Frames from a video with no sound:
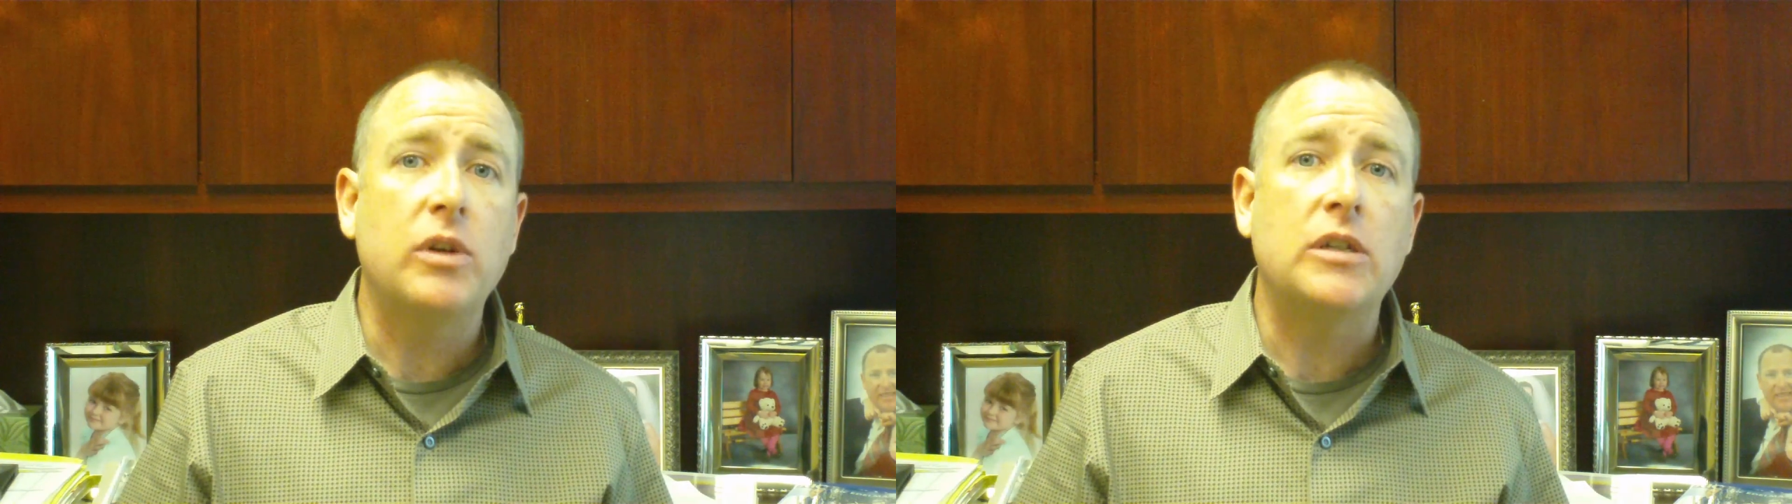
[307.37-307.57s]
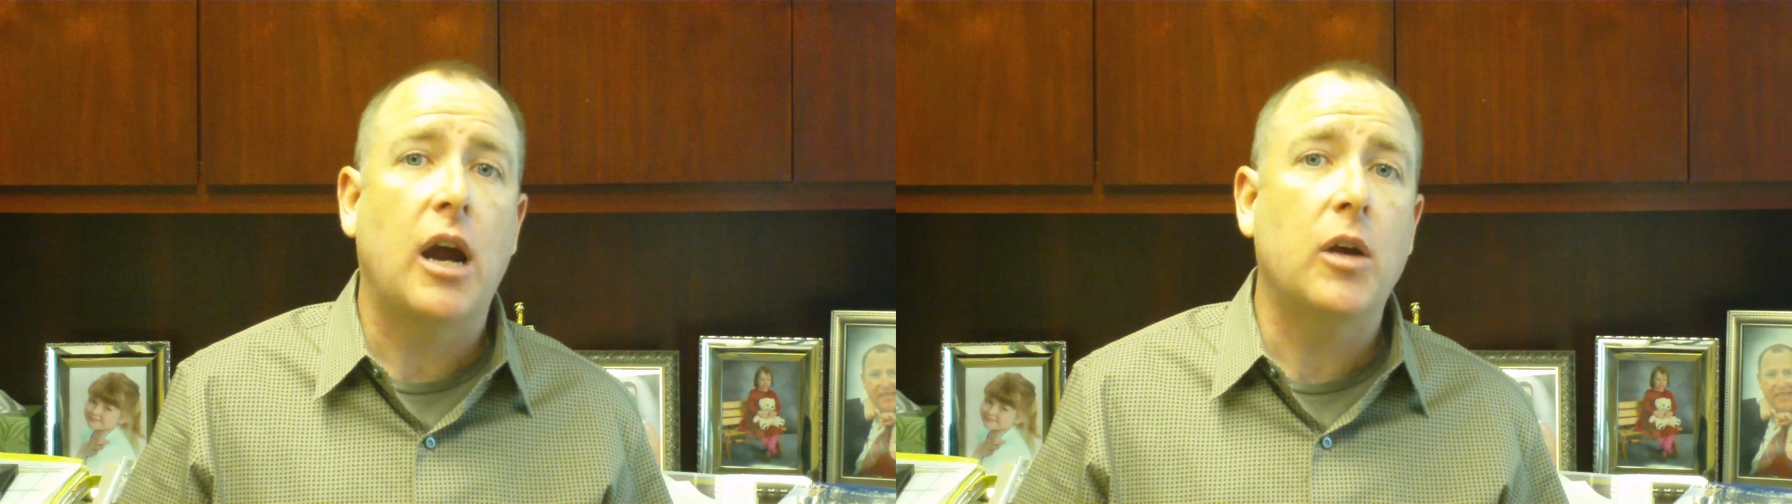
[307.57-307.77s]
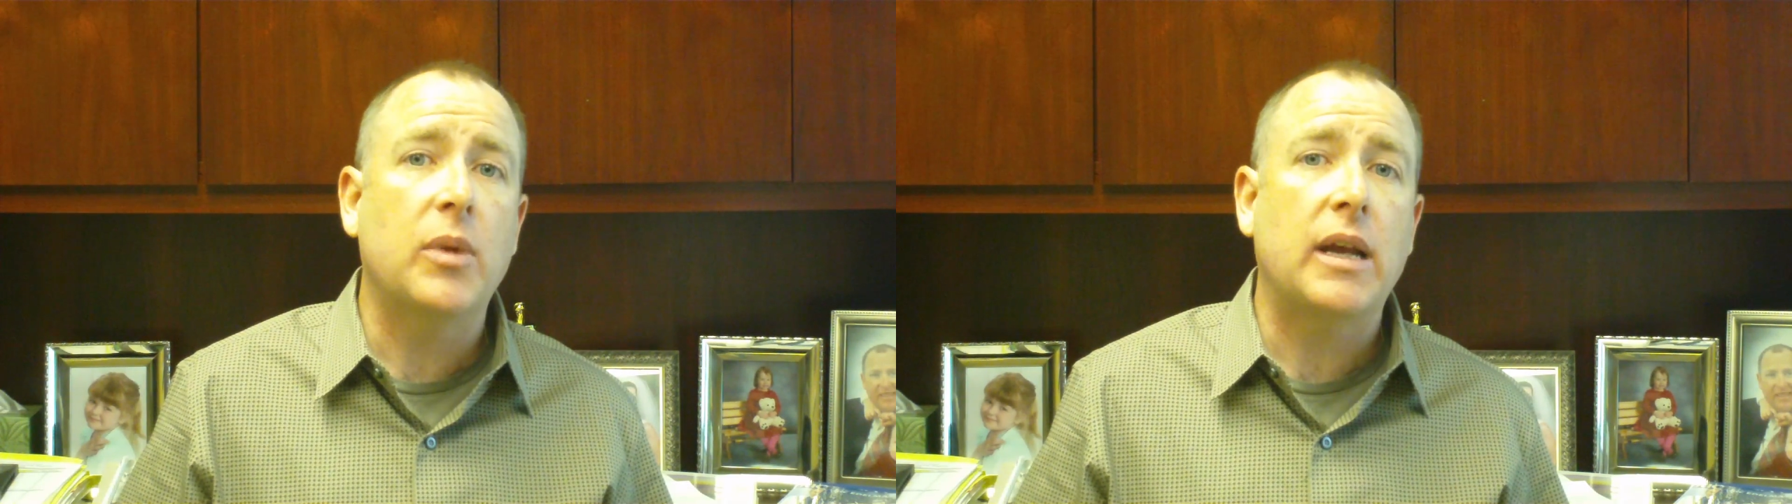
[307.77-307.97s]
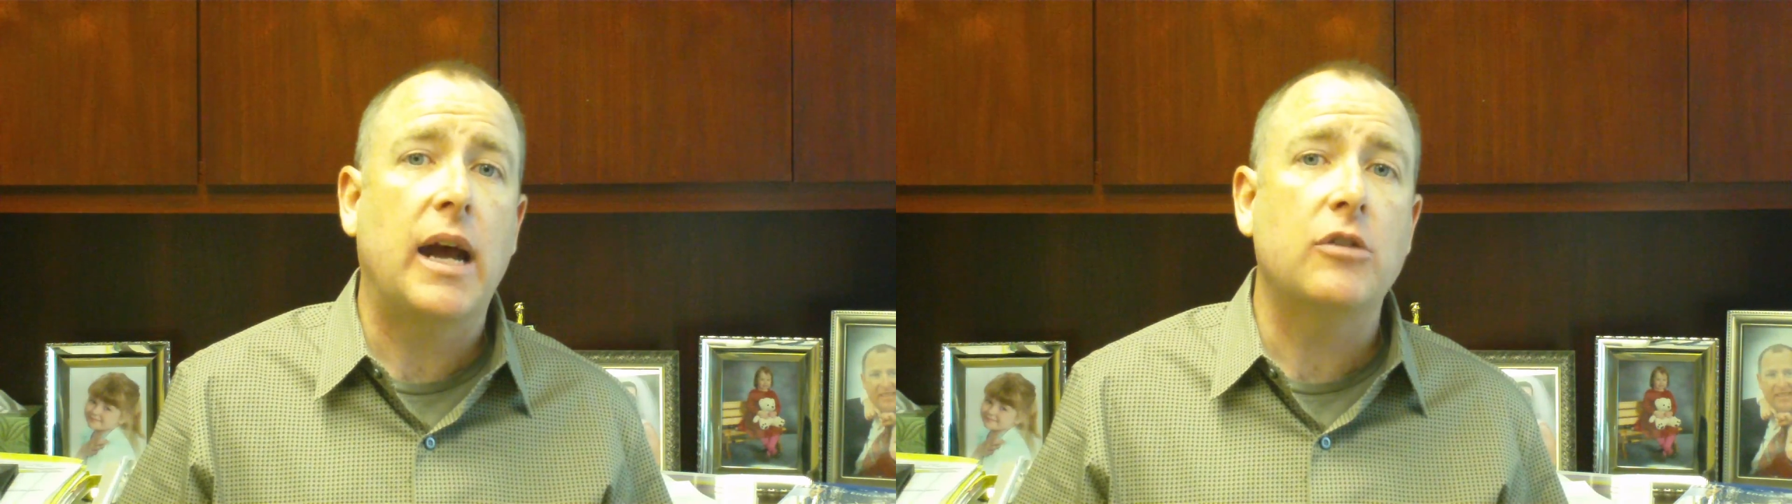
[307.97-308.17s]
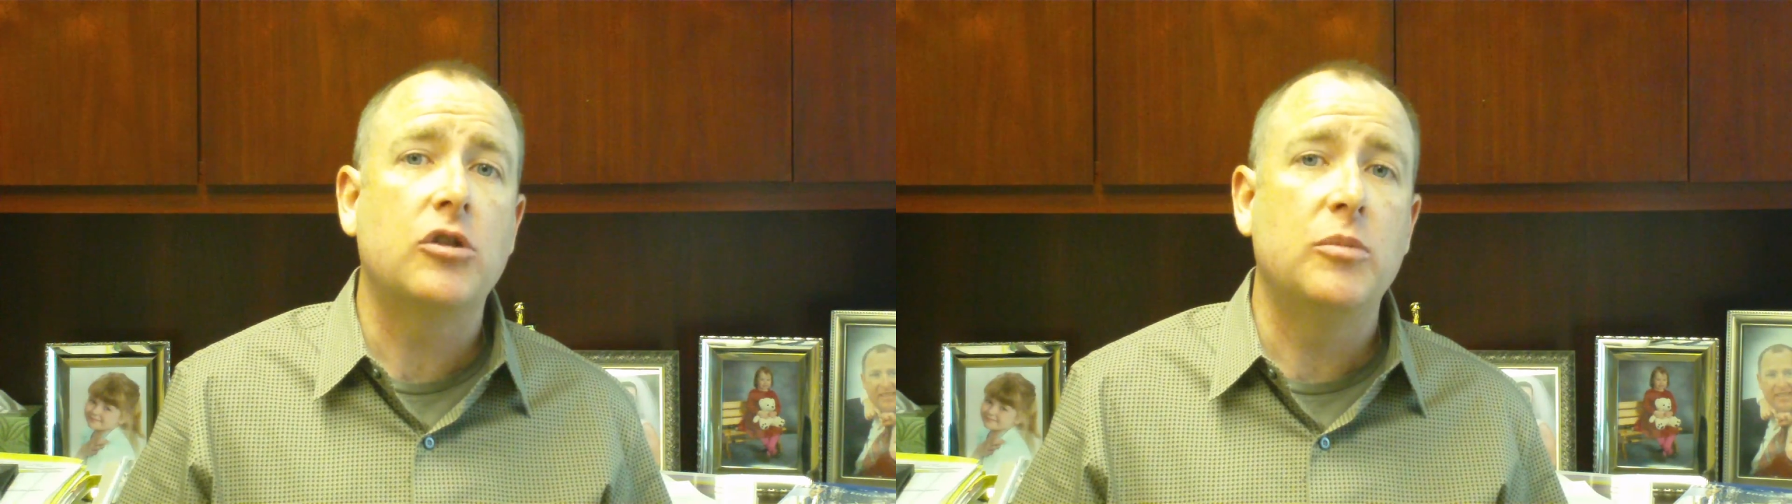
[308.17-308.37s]
retirement
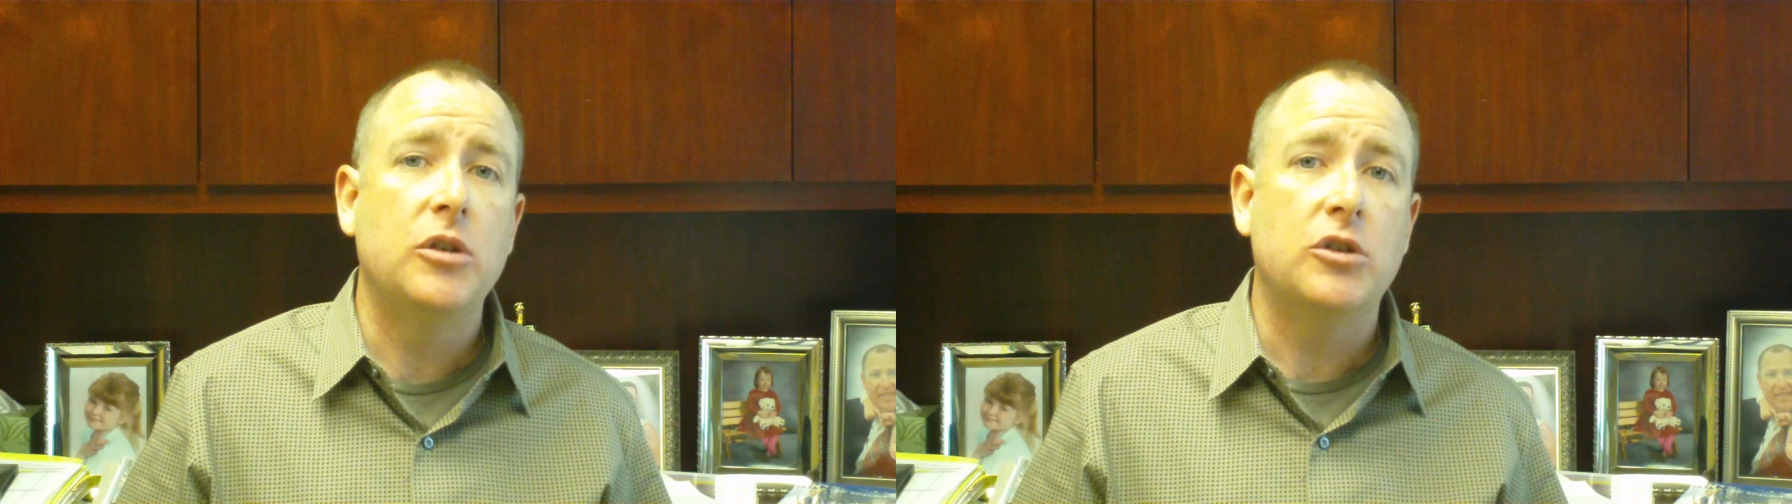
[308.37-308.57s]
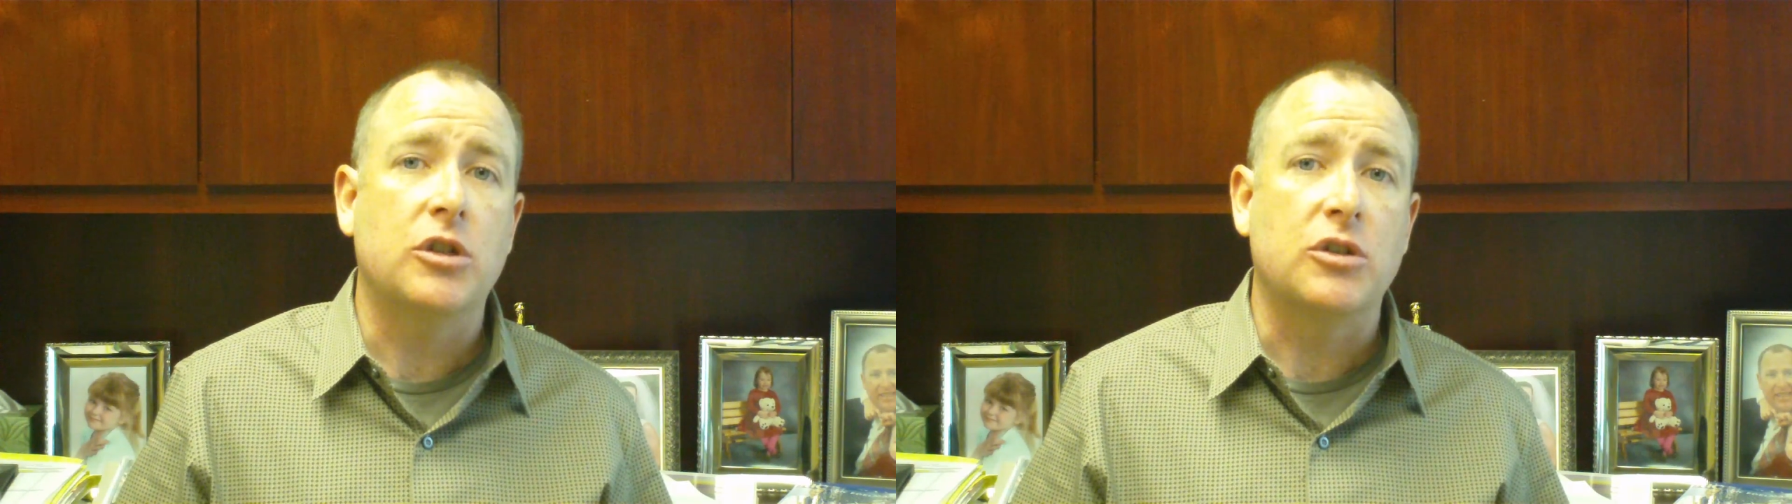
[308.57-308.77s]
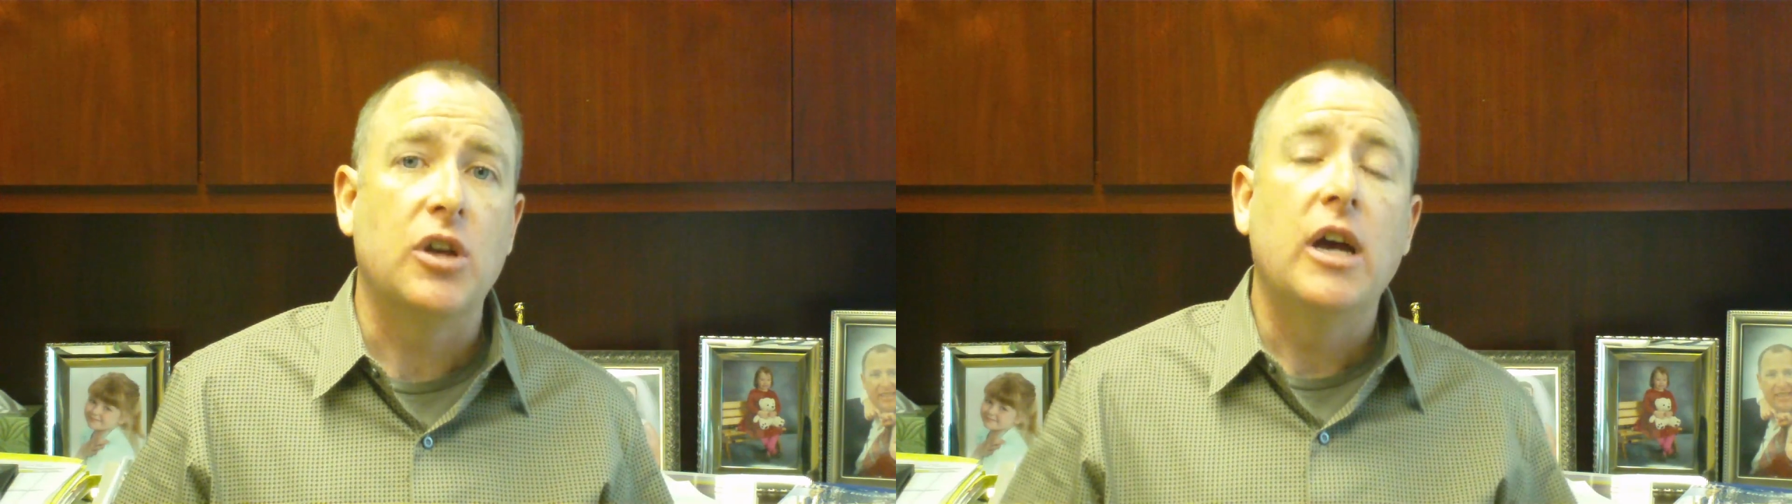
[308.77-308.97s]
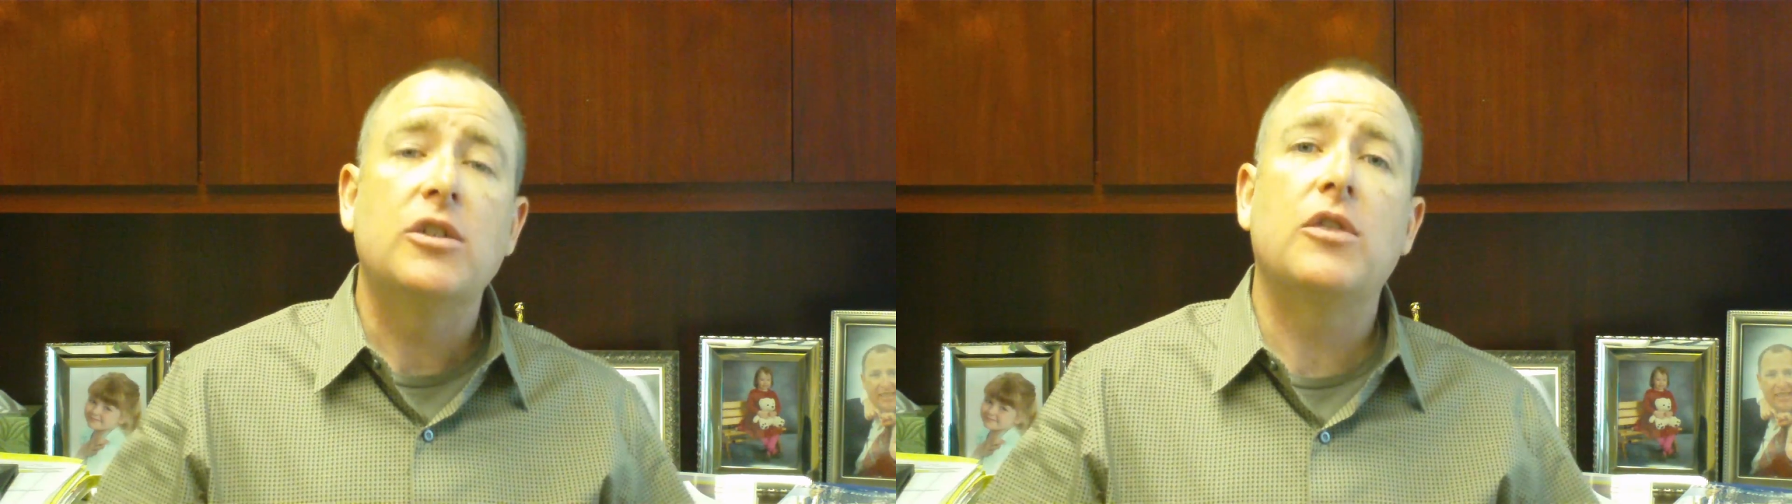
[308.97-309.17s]
contributions,